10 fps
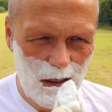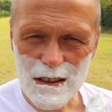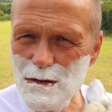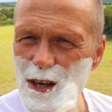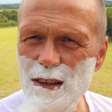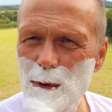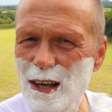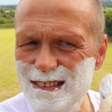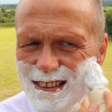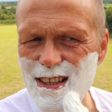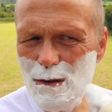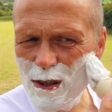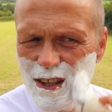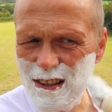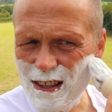Doesn't really smell like
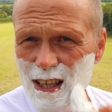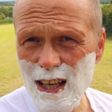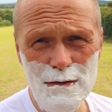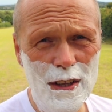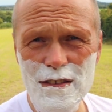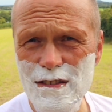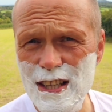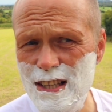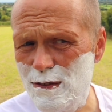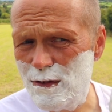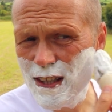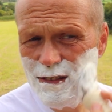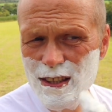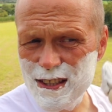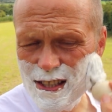cedarwood either. I love this
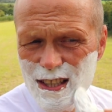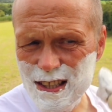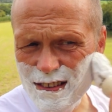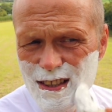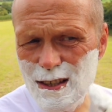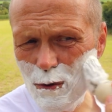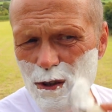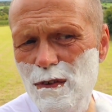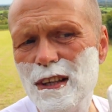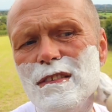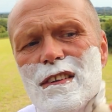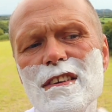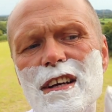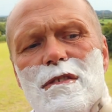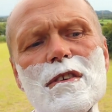cedarwood flavoured shave